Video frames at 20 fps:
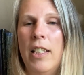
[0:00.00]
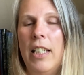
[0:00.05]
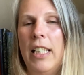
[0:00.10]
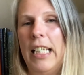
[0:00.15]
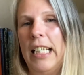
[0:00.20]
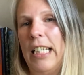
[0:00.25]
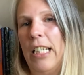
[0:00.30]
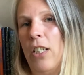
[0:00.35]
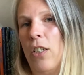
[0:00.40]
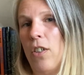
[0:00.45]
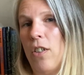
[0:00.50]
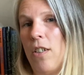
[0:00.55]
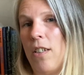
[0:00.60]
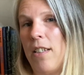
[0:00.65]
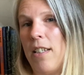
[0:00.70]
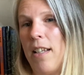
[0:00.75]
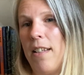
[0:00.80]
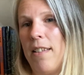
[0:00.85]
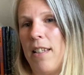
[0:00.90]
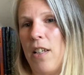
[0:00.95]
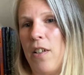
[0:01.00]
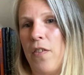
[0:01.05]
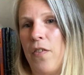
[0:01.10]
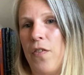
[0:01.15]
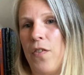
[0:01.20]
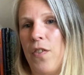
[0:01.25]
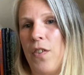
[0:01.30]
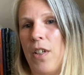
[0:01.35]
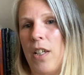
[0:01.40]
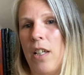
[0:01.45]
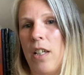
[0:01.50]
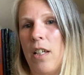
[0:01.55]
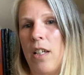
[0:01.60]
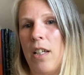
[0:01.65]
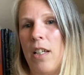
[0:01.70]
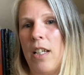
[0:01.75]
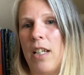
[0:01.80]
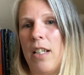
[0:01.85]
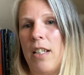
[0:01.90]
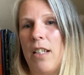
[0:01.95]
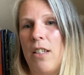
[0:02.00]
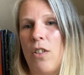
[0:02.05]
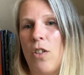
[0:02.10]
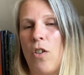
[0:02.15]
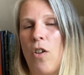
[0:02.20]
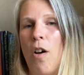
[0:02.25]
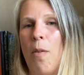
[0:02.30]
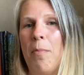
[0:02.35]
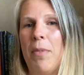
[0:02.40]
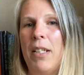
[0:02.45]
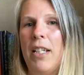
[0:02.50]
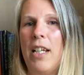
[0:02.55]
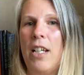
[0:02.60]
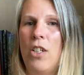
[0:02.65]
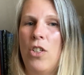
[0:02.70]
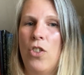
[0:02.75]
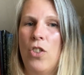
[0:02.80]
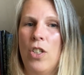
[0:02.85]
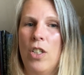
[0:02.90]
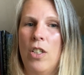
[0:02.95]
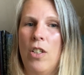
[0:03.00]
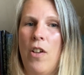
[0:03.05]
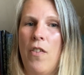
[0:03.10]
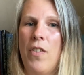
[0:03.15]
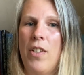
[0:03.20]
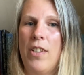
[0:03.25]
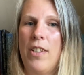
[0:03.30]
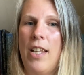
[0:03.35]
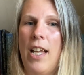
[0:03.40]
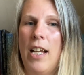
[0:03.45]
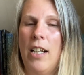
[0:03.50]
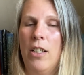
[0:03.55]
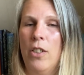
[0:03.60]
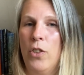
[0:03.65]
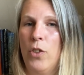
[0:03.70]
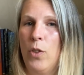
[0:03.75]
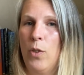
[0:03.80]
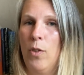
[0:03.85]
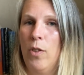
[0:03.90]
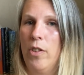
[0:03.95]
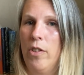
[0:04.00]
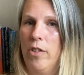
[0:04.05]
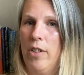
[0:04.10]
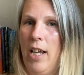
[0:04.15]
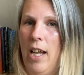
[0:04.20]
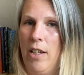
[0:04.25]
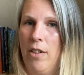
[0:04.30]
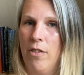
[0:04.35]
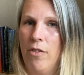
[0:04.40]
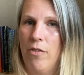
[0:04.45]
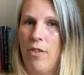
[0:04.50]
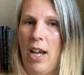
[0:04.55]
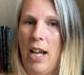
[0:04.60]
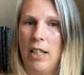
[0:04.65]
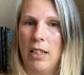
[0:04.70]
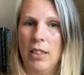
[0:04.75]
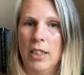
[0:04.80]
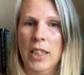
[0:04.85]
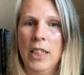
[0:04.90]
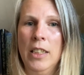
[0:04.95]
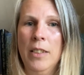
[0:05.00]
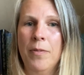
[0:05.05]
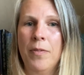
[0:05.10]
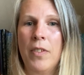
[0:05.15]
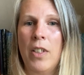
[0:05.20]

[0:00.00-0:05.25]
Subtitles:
It looks as if it is a combination of a saddle shoulder and a raglan,